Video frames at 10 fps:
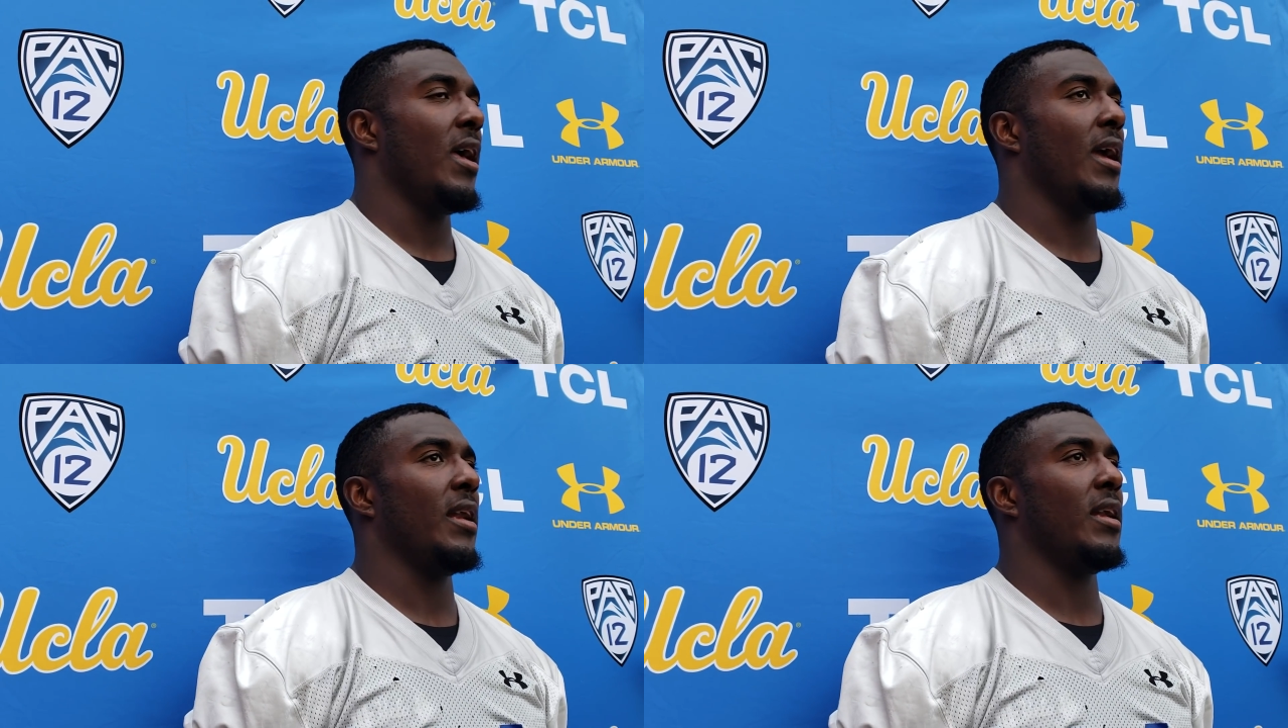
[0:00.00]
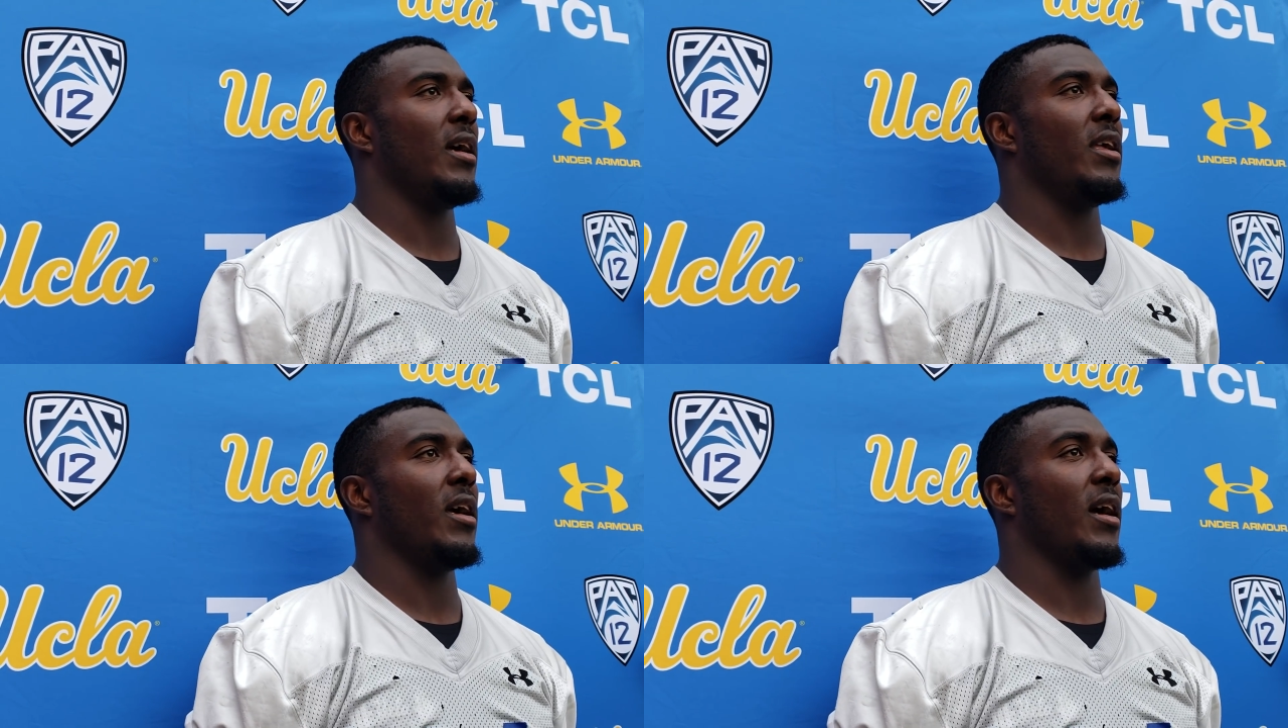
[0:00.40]
and
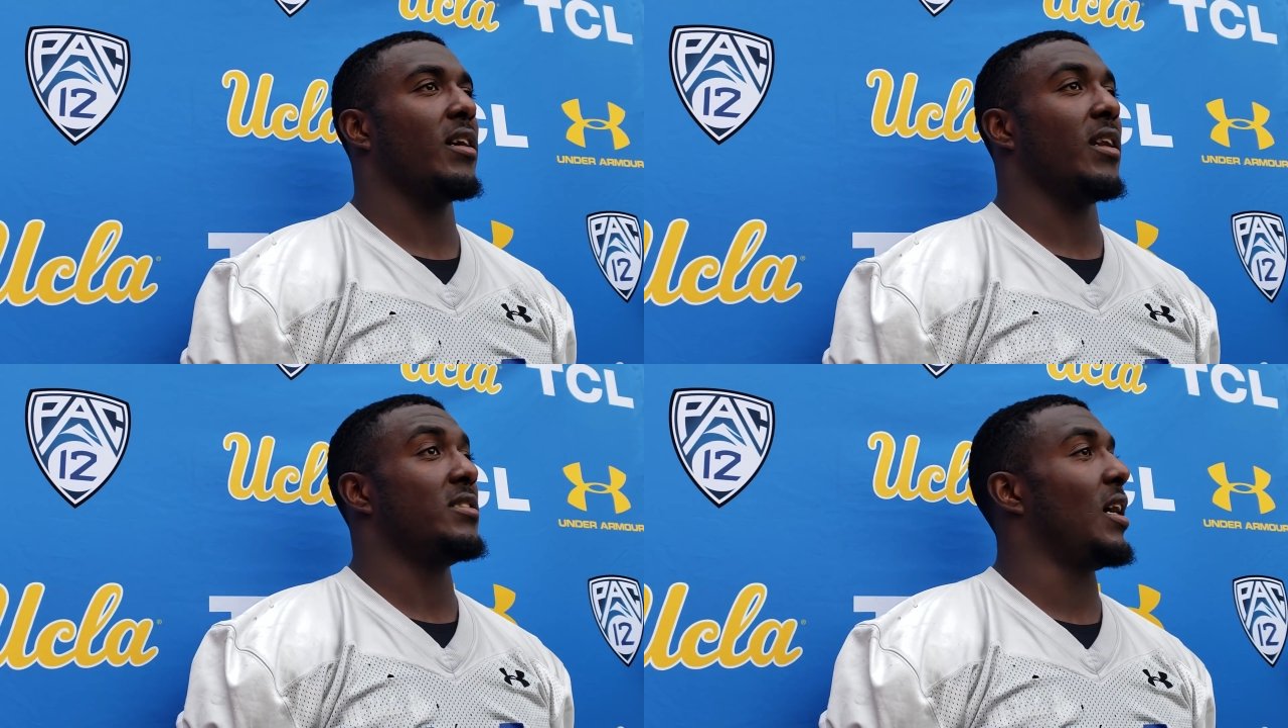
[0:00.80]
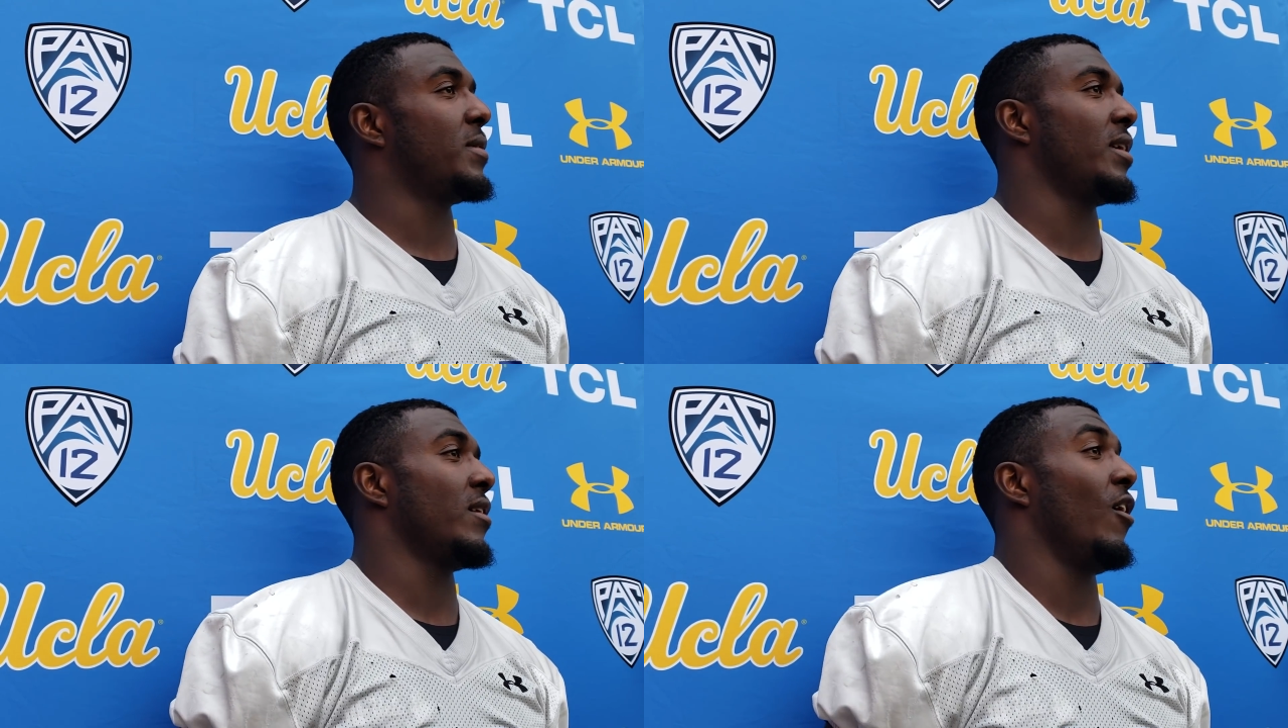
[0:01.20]
I could have
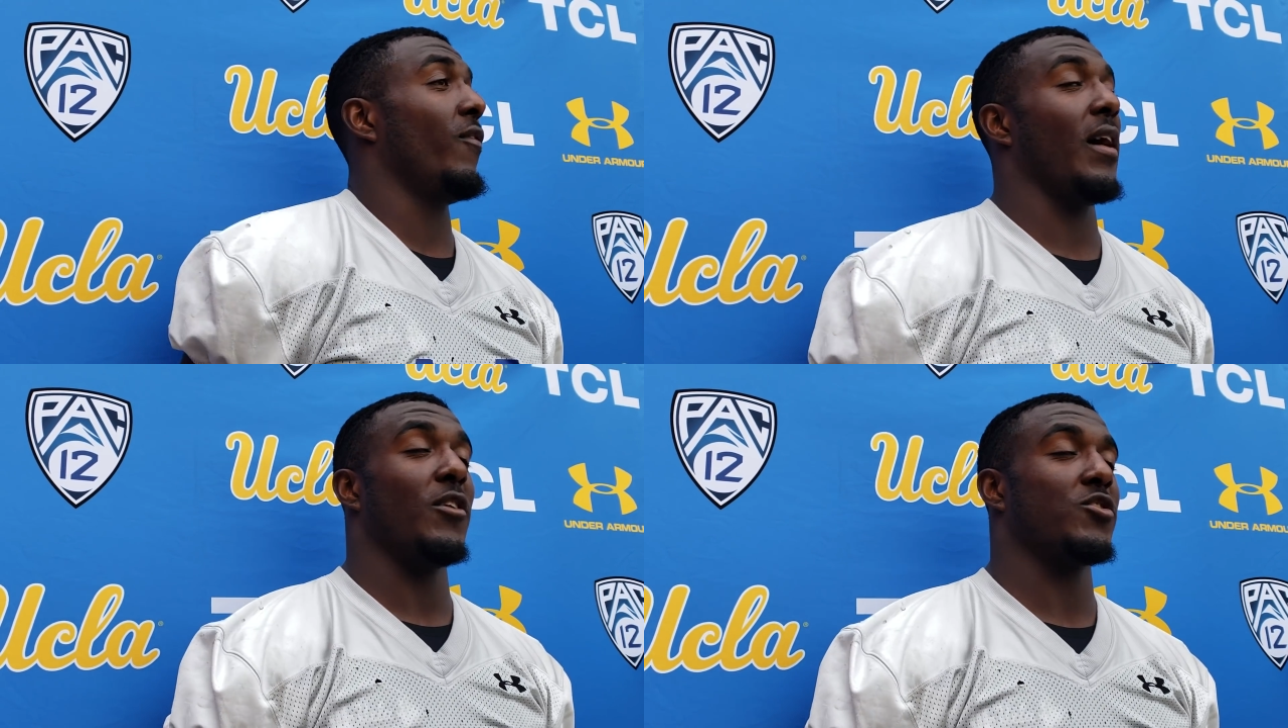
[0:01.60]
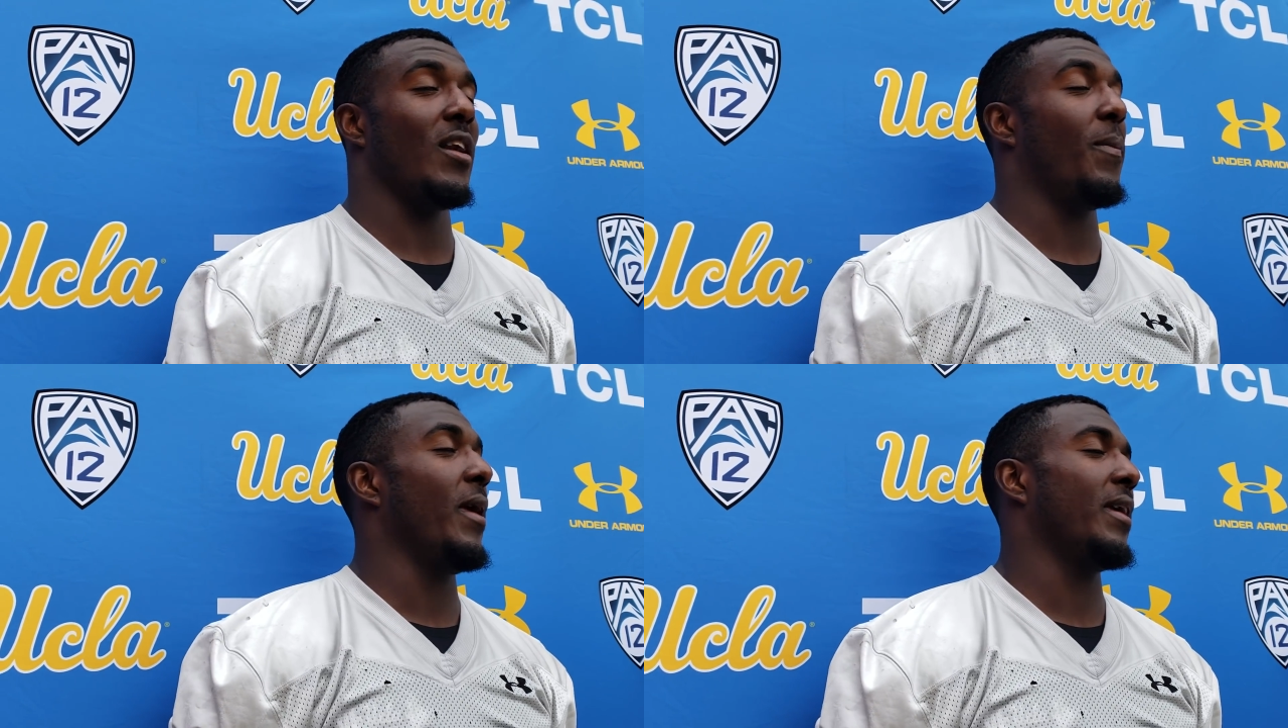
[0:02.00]
jumped it. Hopefully, I was
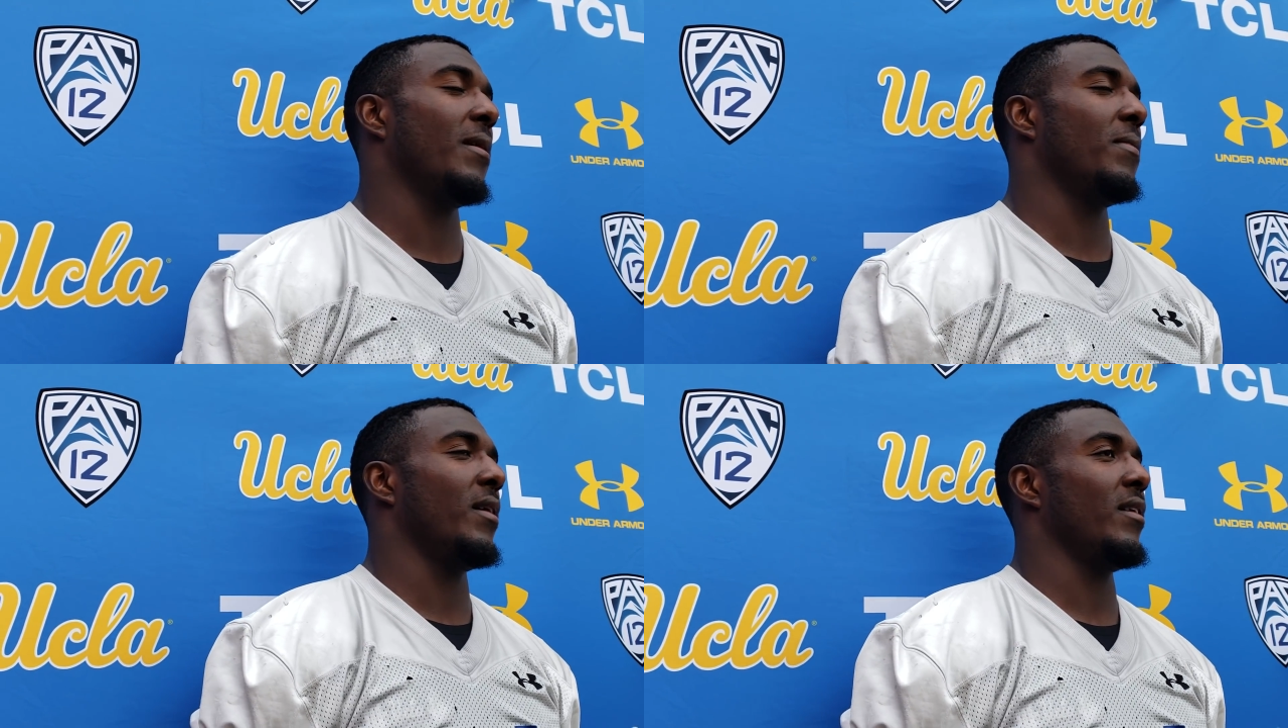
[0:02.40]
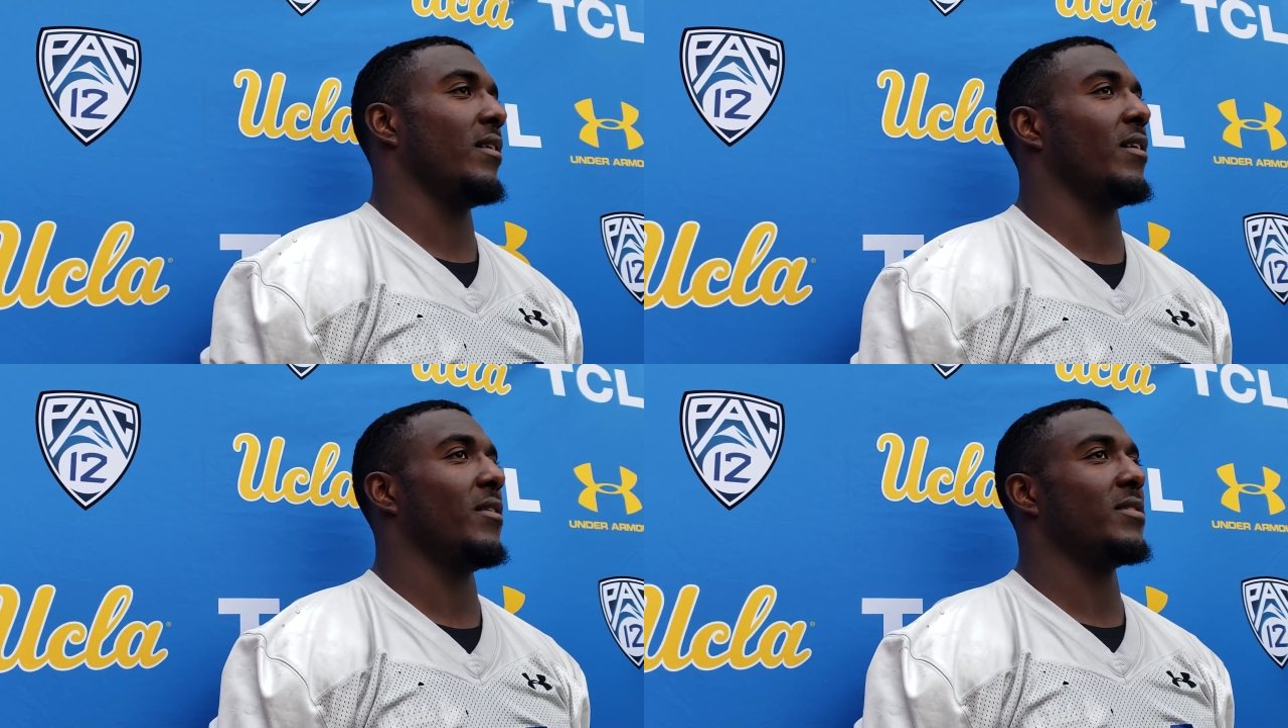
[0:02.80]
trying to pick it, but,
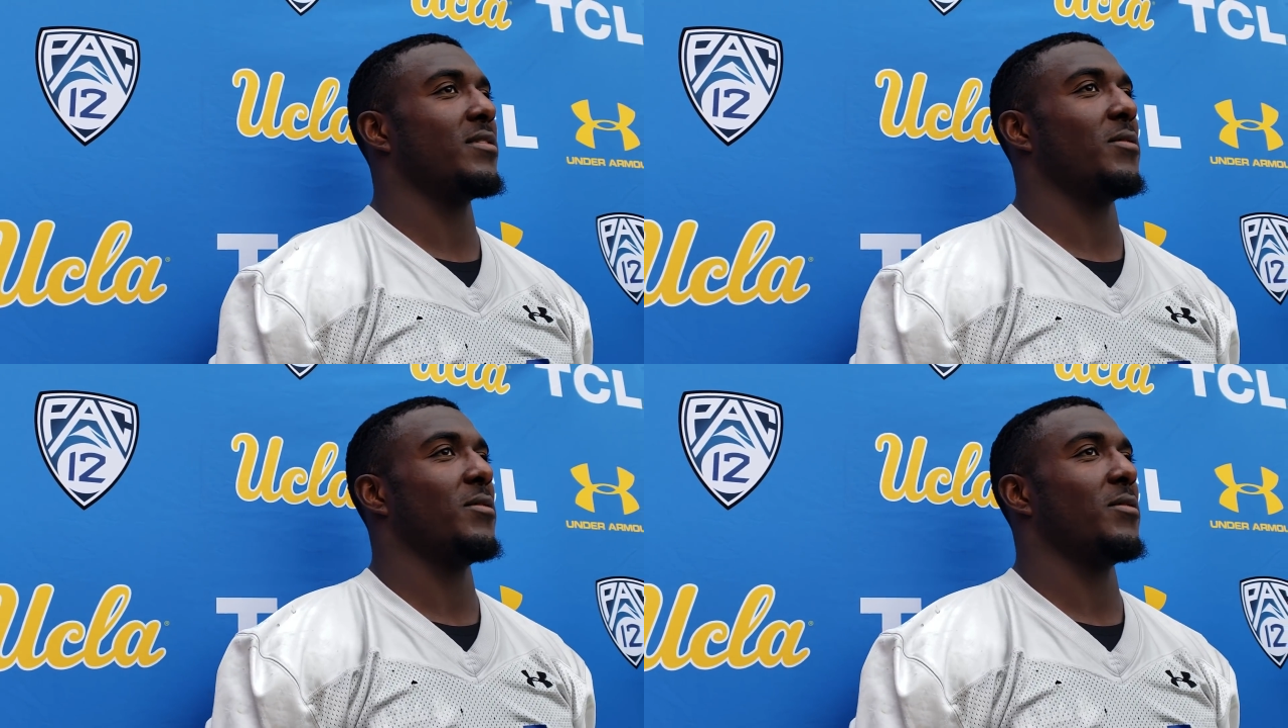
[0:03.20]
you know,